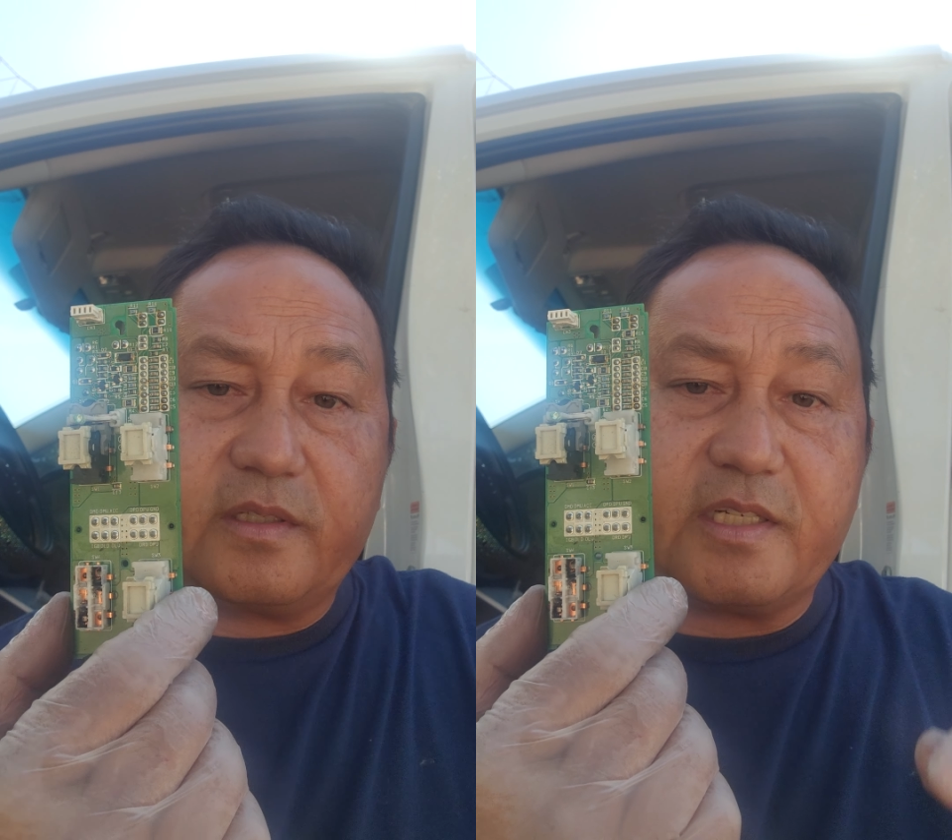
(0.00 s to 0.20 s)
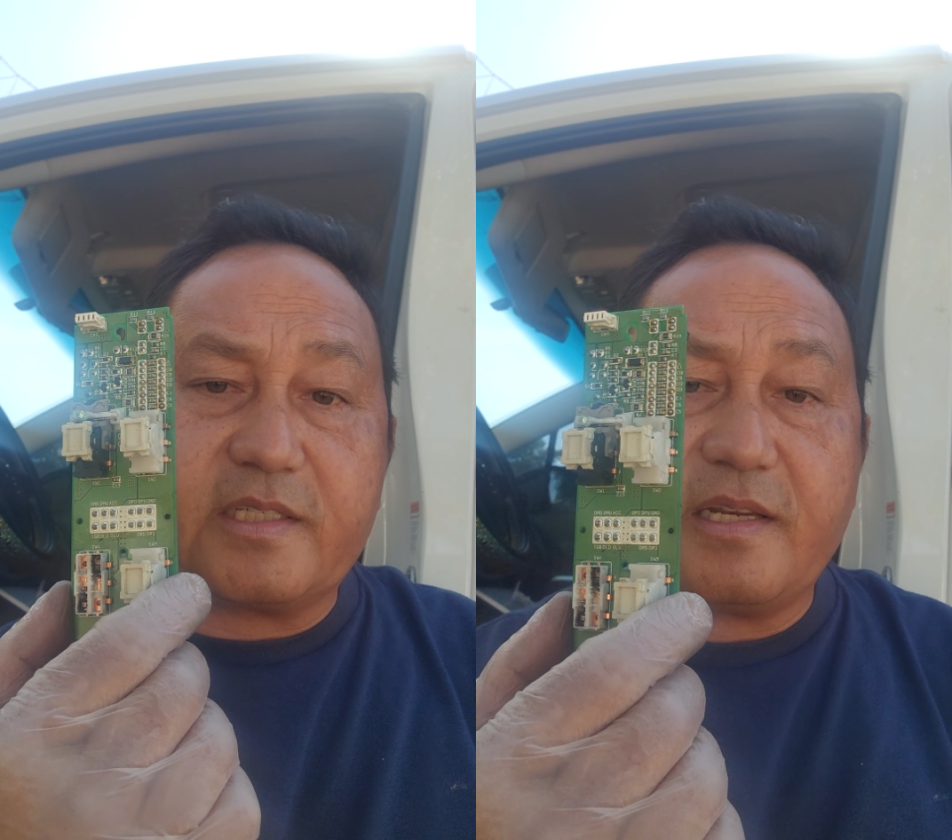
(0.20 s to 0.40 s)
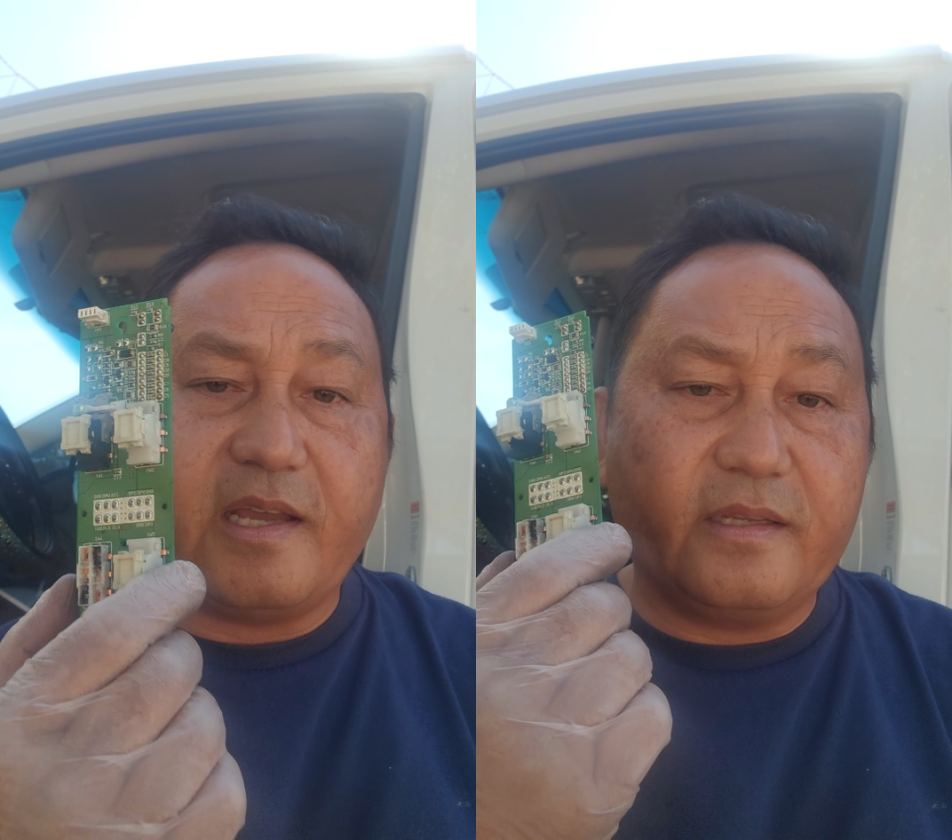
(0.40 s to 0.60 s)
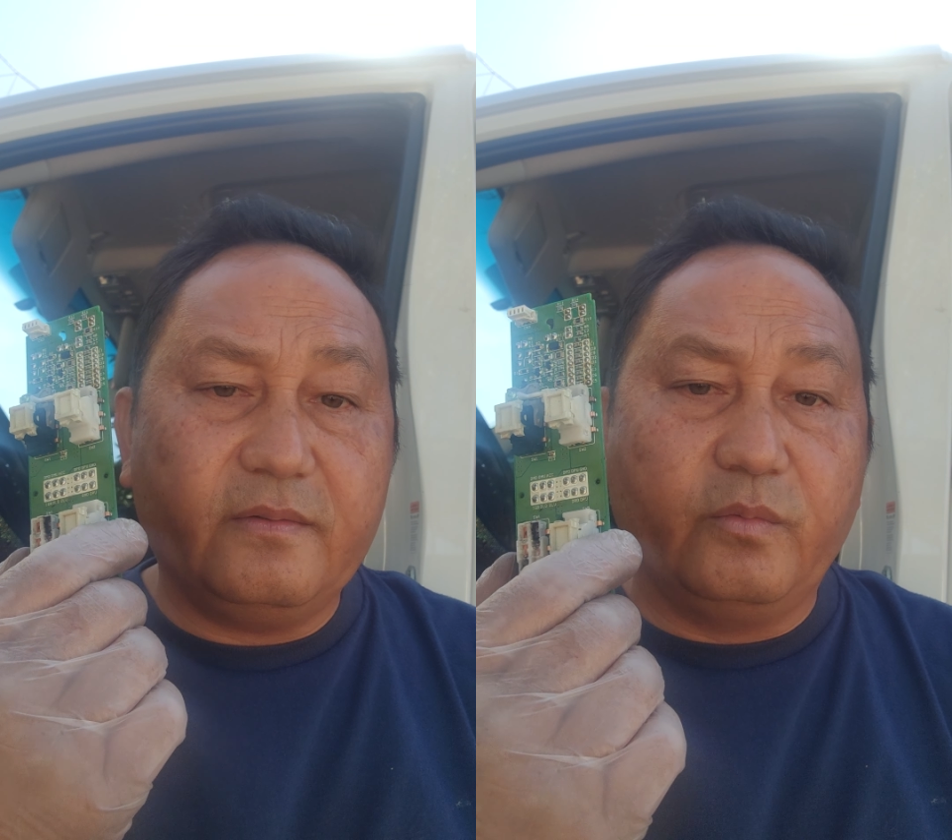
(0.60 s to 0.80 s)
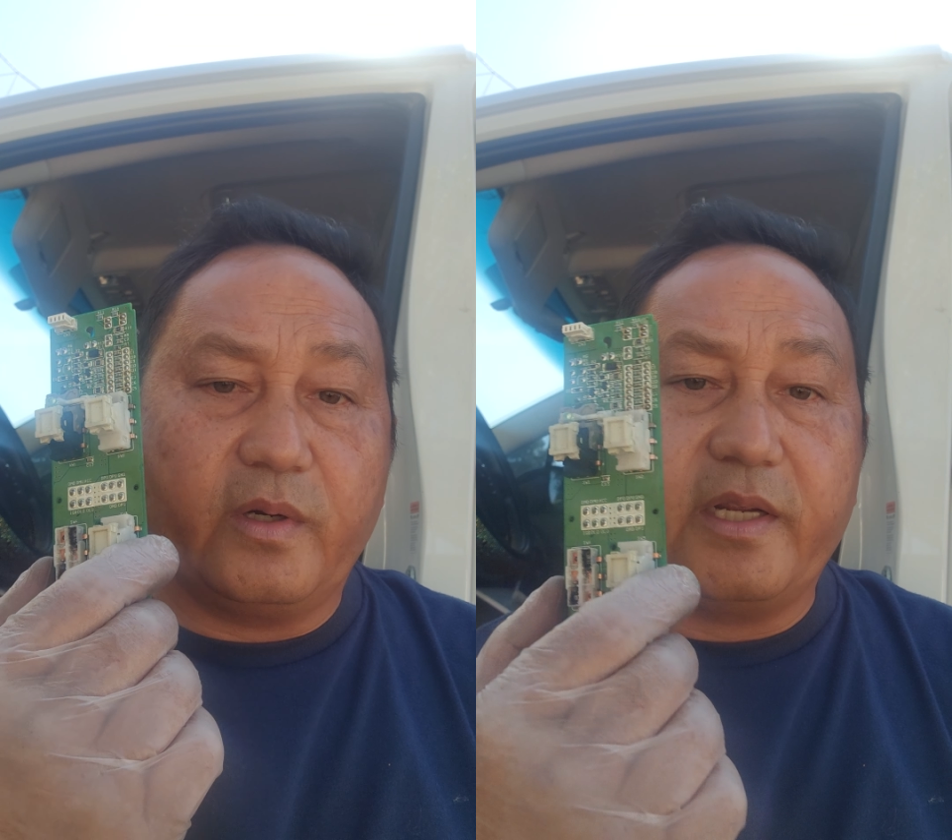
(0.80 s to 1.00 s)
just like
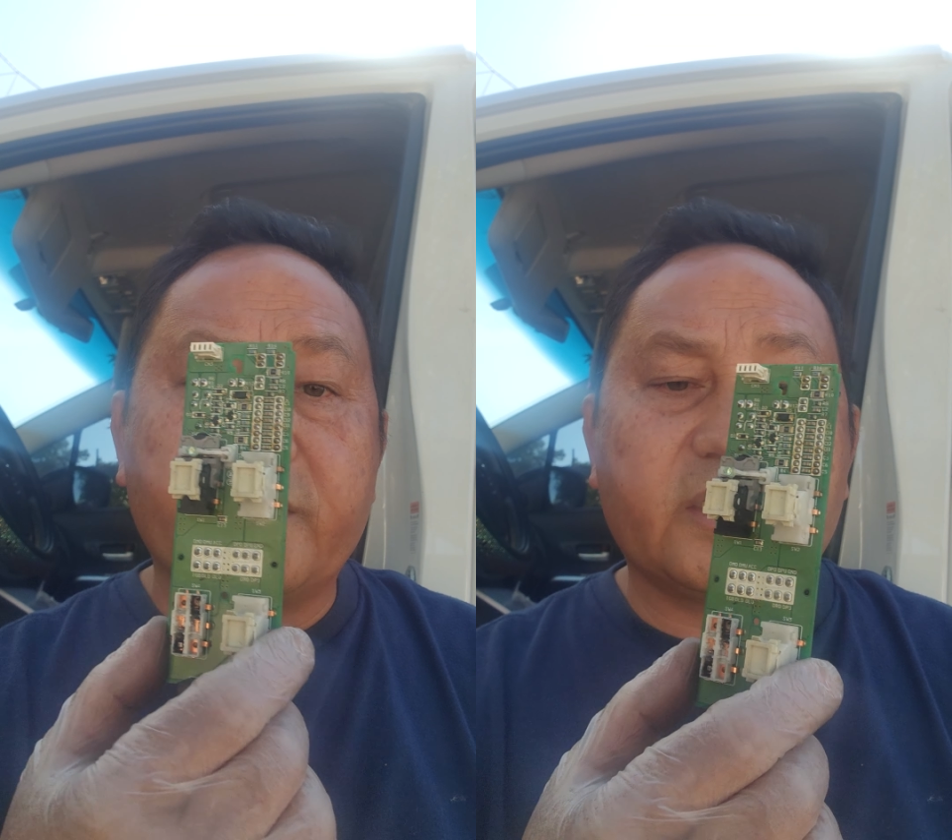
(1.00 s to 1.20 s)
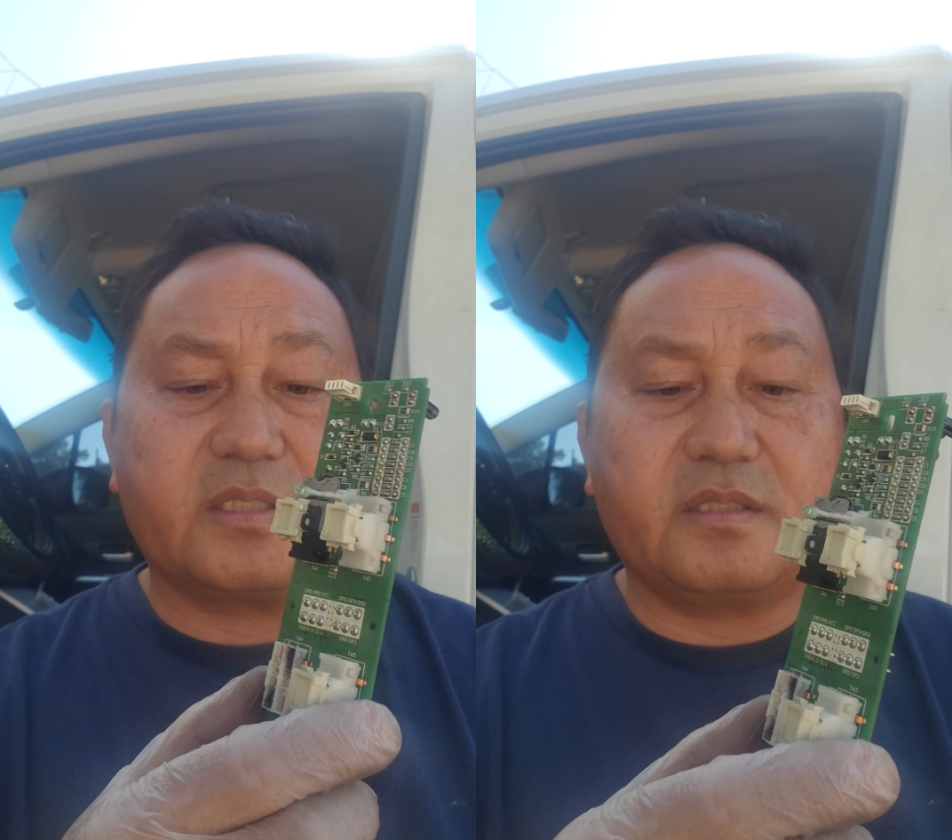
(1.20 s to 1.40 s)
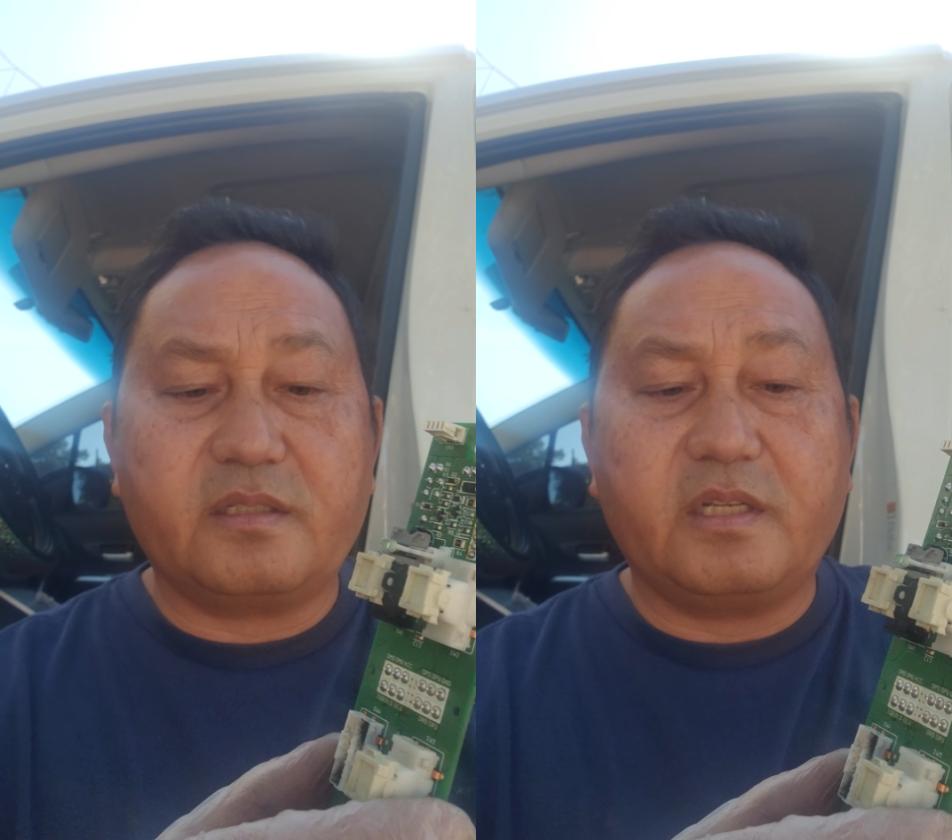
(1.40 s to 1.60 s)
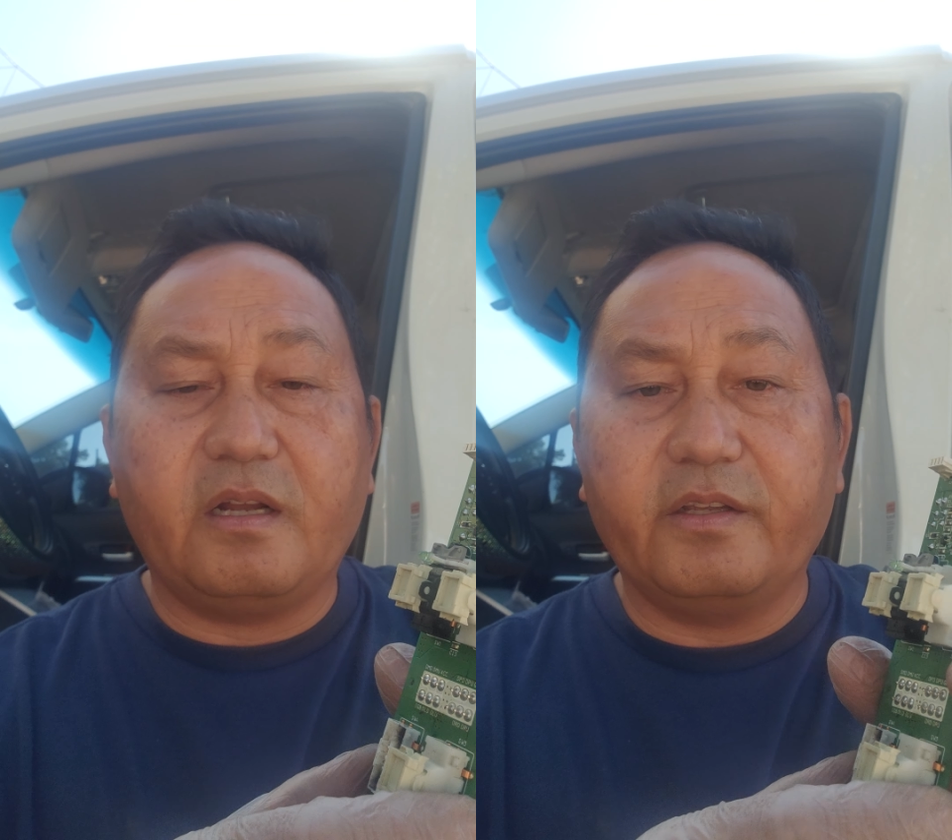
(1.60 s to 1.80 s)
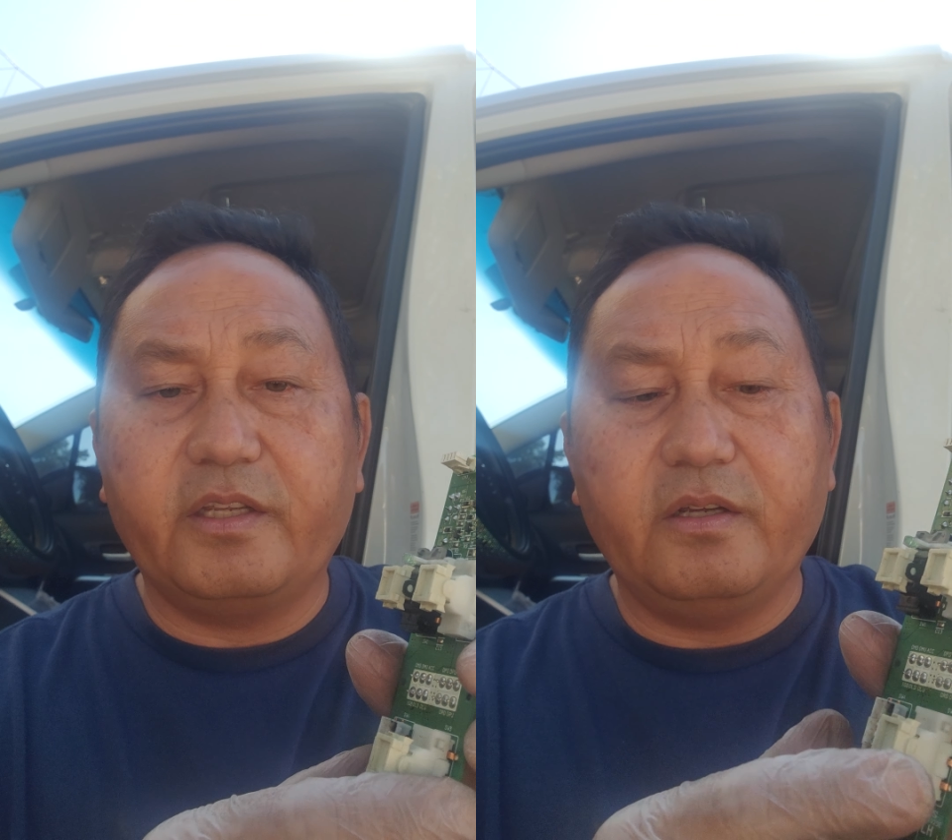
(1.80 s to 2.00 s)
what I'm
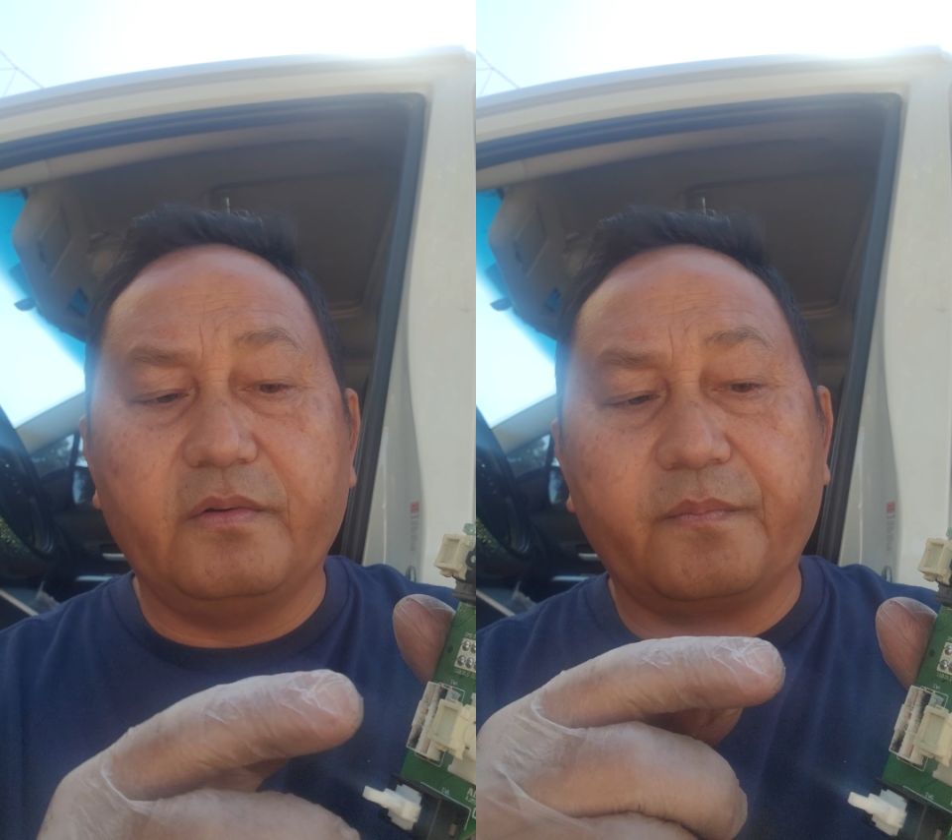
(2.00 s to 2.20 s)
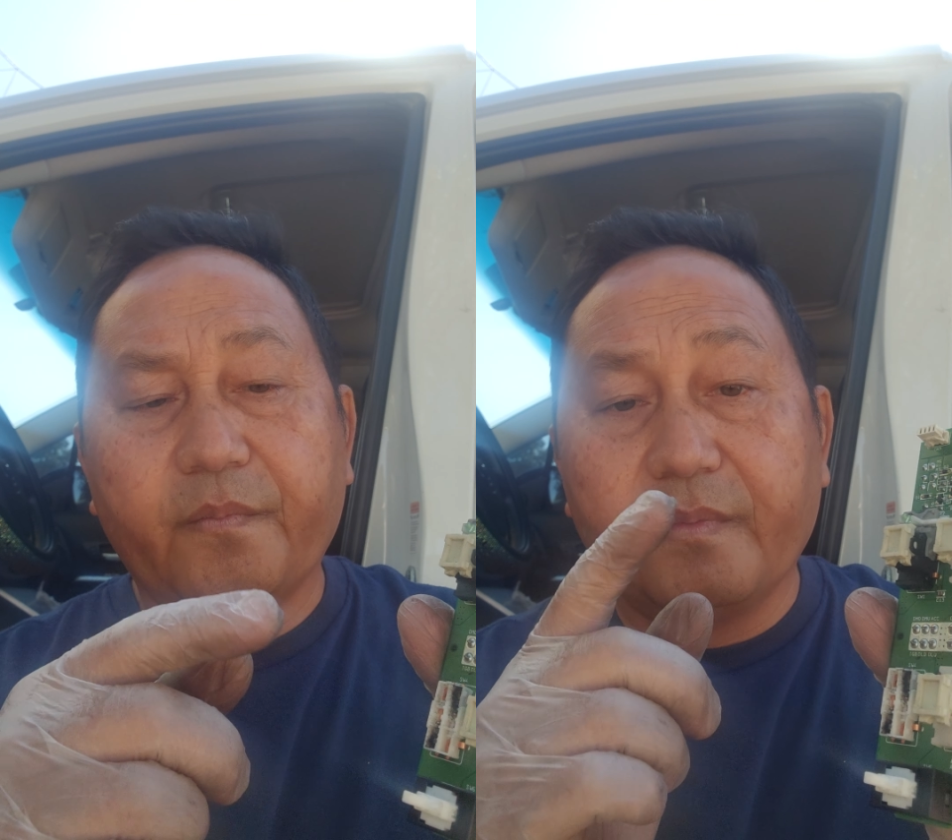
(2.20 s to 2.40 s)
telling you,